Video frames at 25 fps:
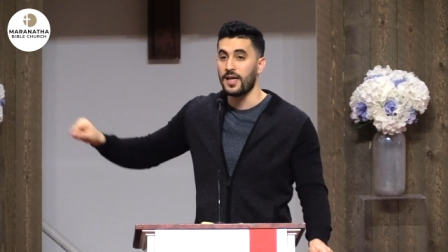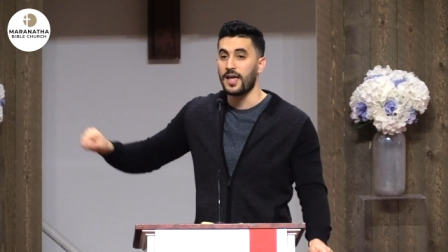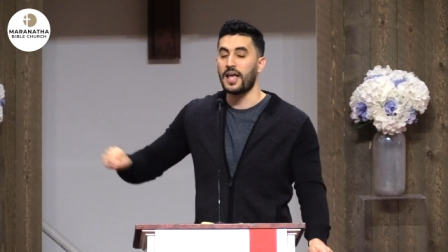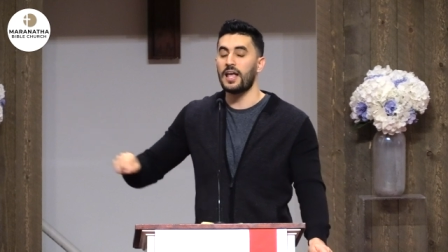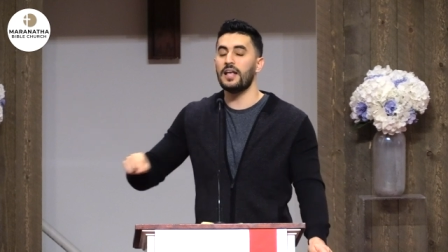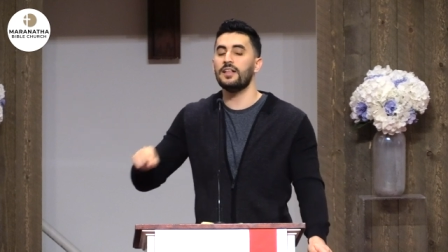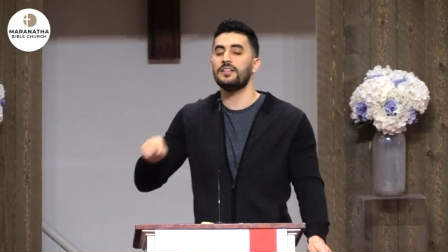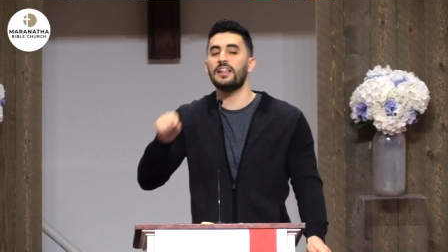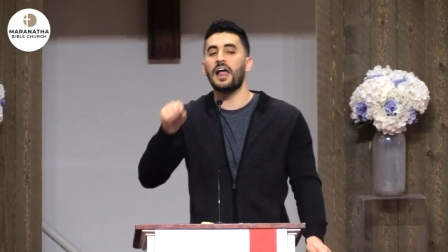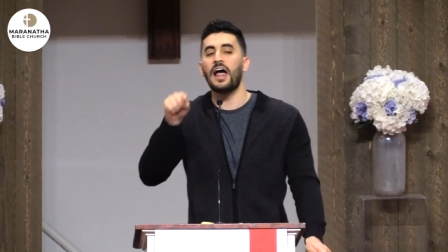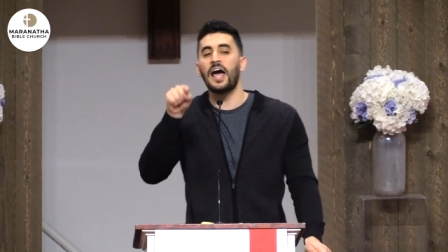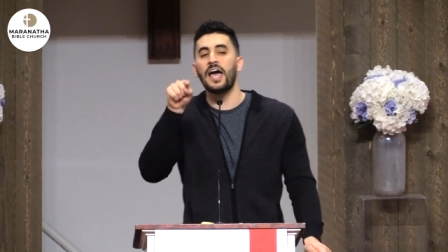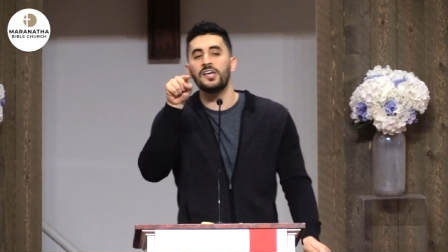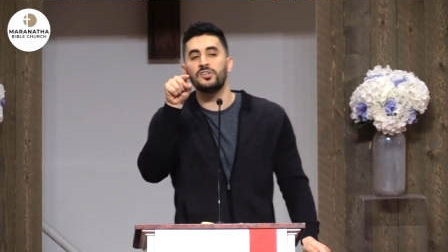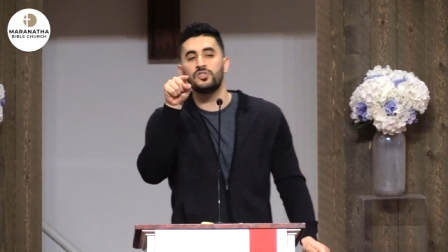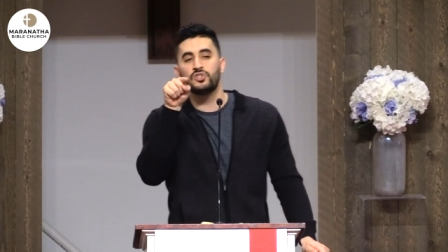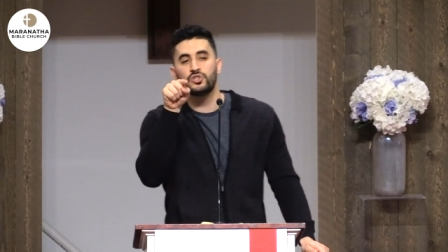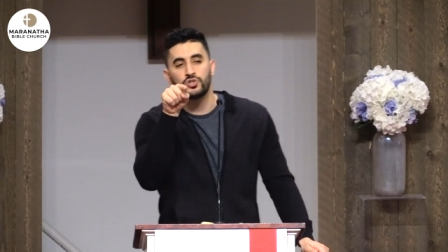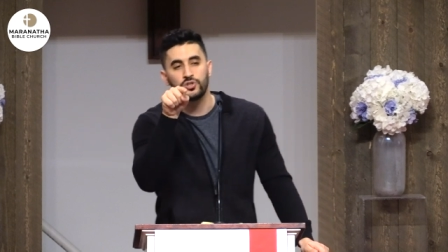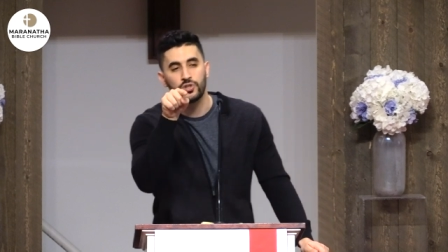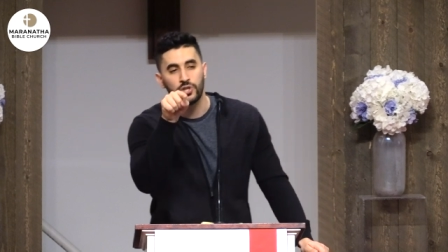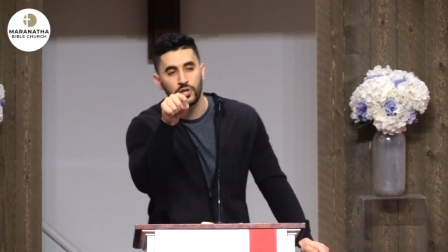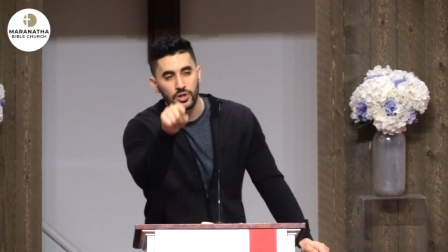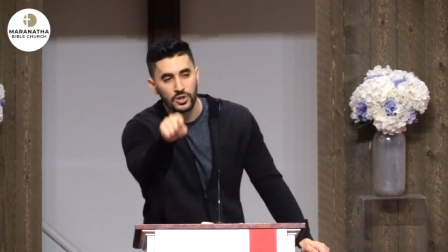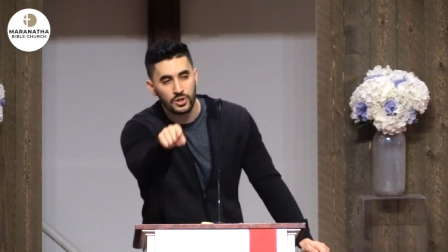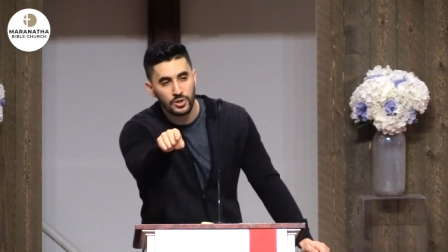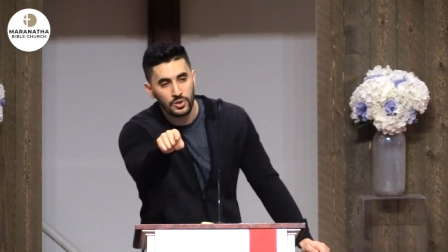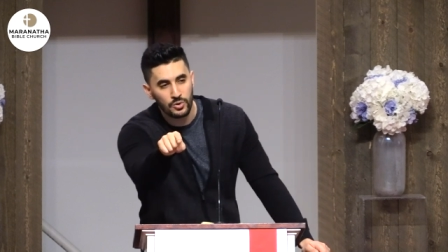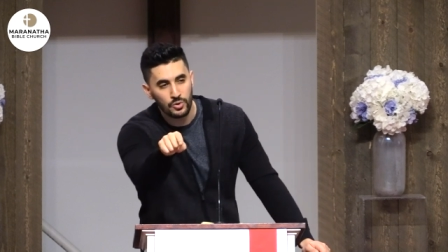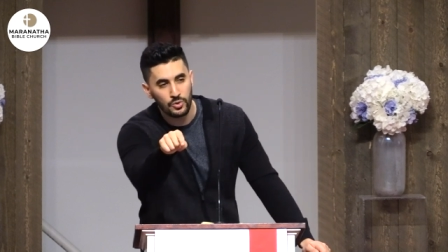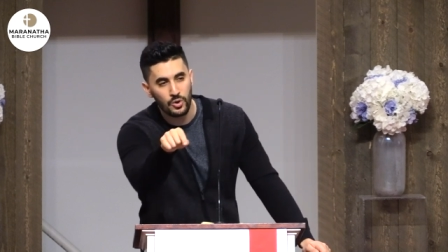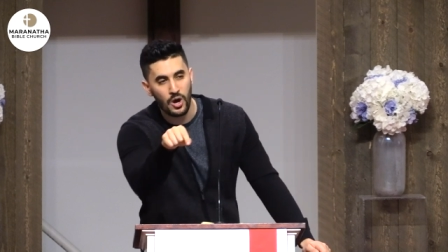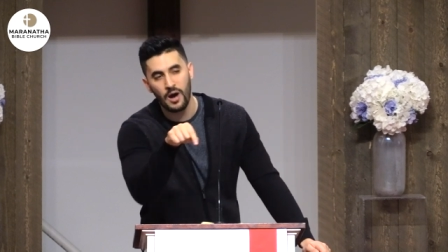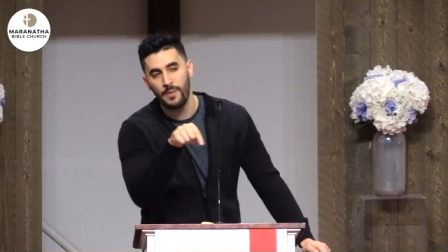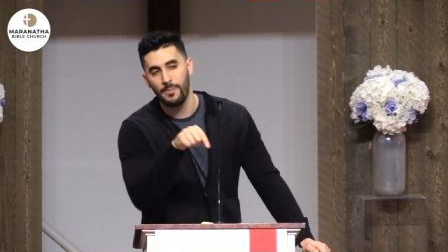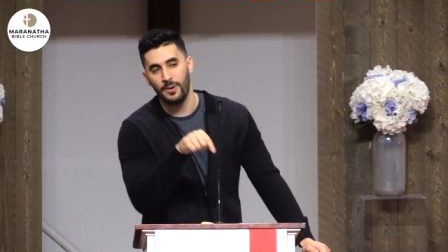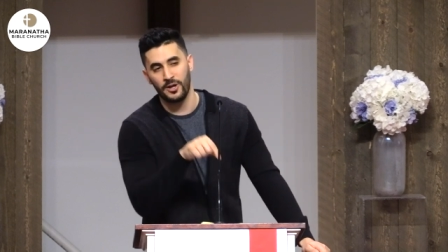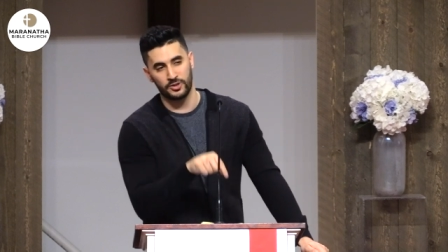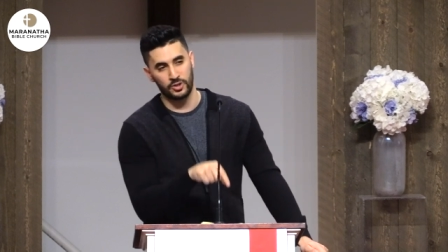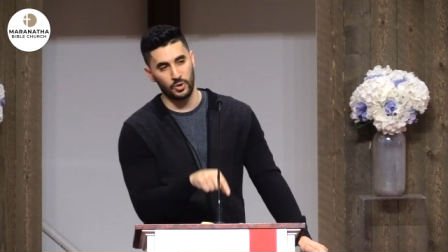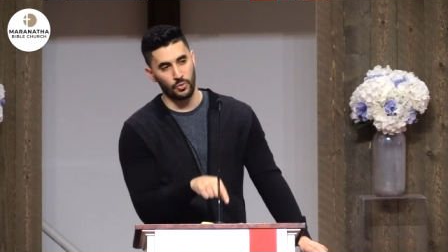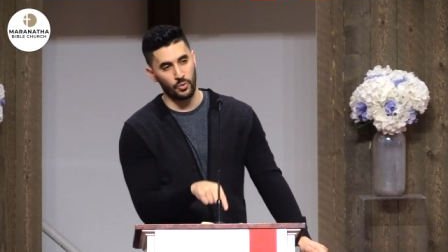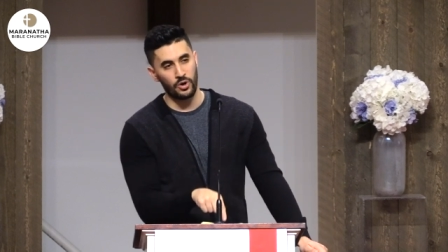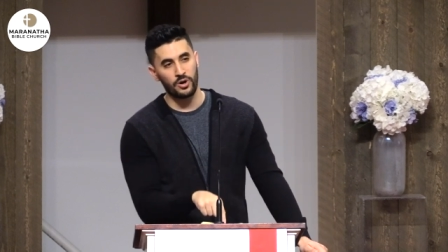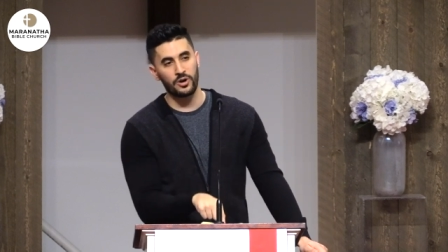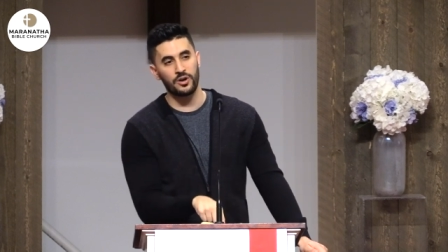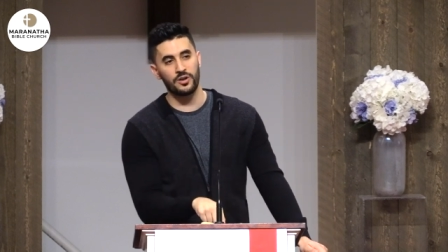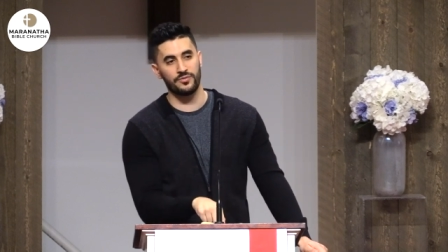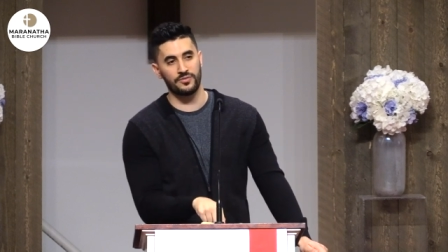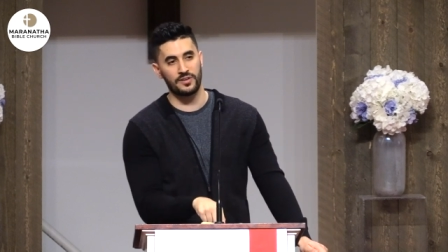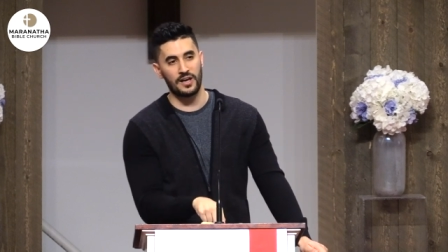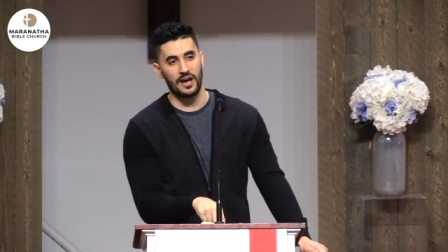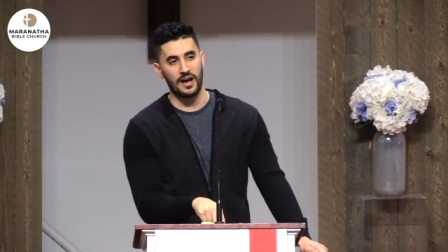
He lies to you about the Word of